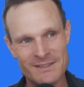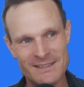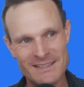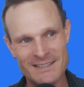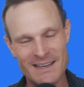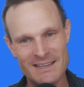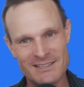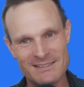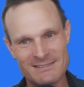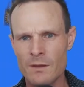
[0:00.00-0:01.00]
in
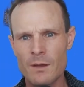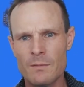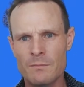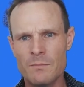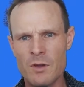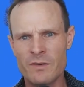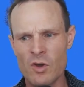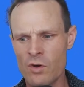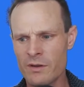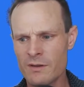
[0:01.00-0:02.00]
education. Moving
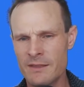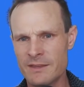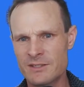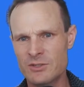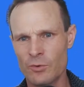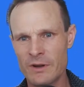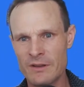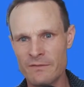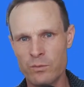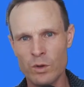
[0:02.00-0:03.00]
on, the story
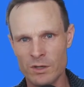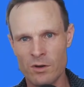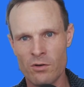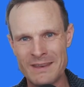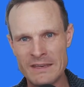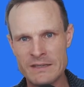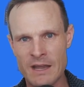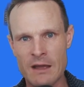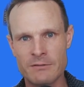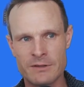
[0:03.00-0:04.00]
of Wollongong in
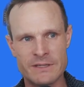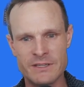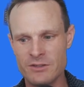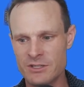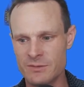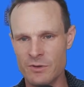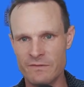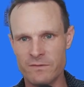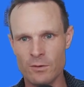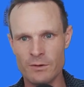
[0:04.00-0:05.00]
India continues to move
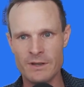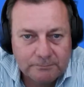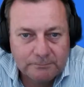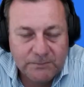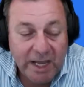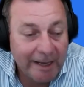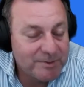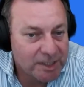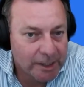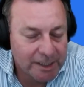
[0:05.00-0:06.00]
forward. Yeah,
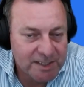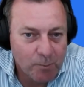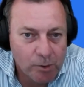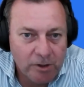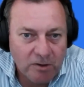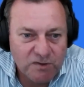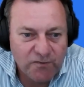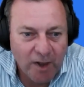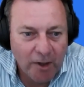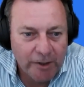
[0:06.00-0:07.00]
absolutely. So Wollongong's
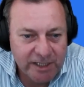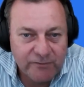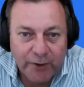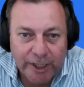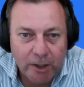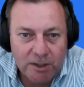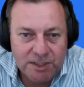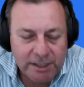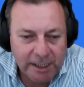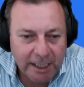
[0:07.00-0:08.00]
followed very
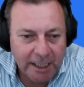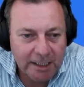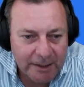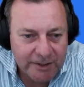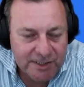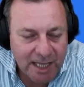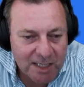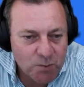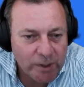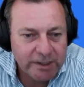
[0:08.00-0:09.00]
closely. And this
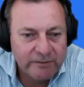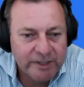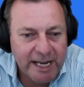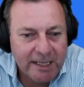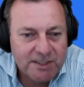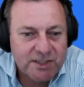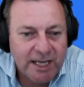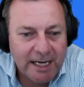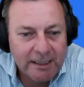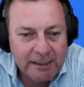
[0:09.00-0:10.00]
last week, they've announced
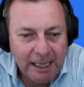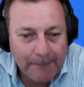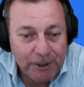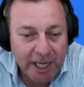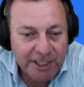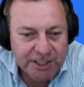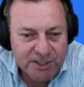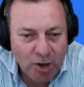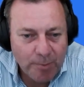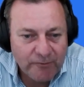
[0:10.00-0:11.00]
that applications
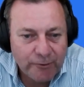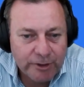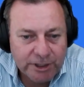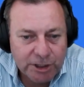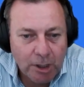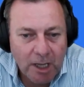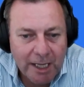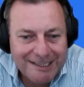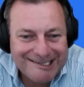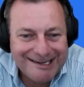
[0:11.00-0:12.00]
are open for a
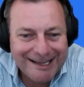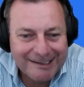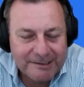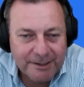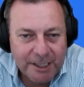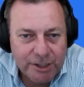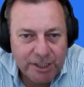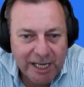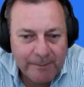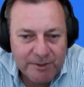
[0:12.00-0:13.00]
July start in their new
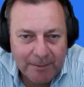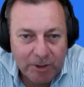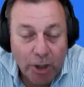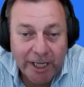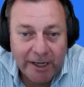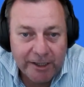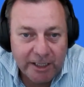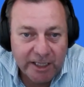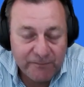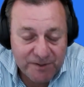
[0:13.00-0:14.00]
campus located
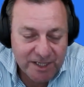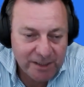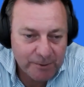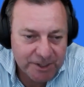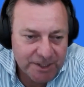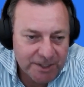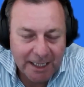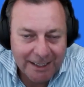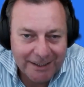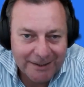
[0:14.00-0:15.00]
in Gift City, which
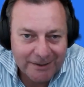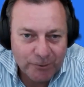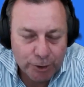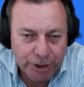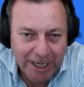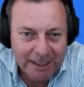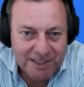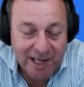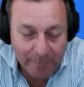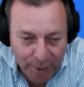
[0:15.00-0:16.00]
is in Gujarat, the
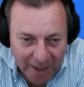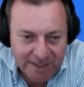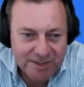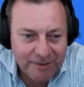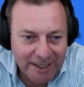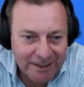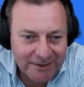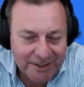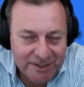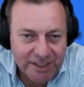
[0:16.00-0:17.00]
same place that
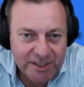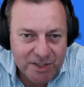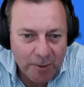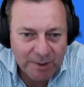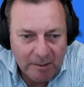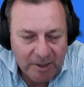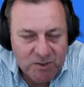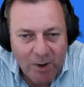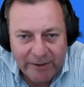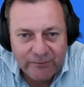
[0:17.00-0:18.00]
Deakin's opening. But
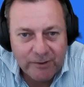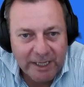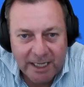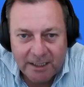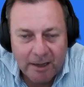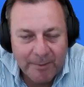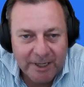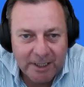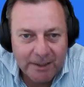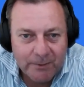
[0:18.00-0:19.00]
it's wonderful again. I mean,
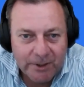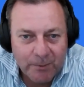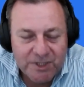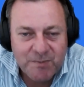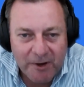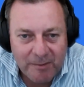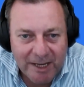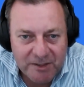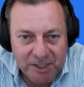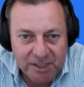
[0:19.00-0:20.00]
we spoke
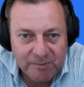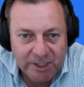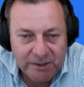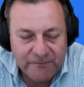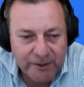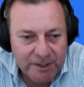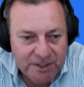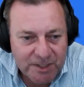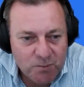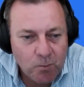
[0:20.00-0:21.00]
about Deakin being the
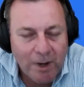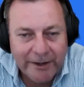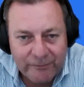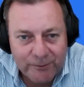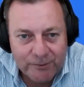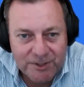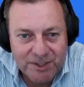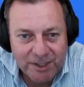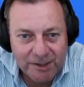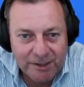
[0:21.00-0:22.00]
first. It's wonderful to
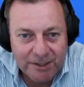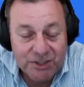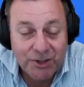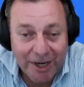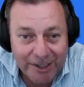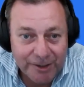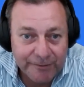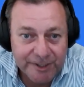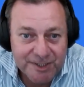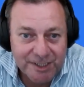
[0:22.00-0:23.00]
see that an Australian
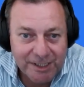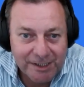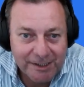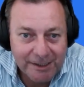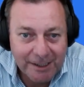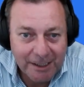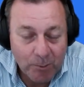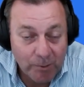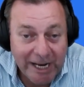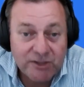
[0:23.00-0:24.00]
university,
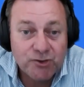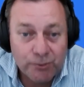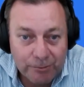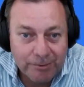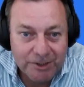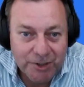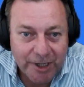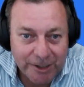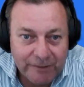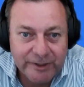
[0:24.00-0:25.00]
well, now two
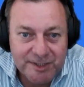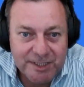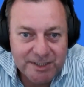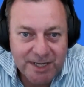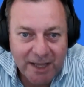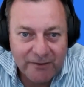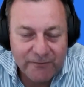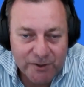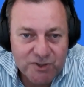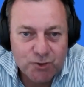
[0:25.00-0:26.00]
Australian universities, are the
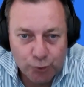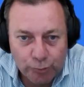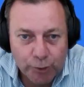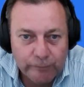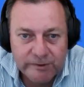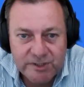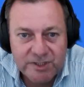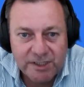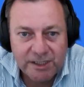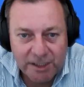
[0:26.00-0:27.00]
first two
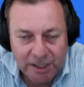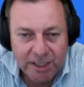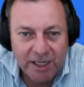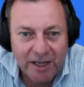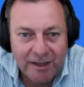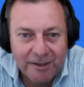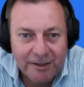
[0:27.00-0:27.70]
movers in India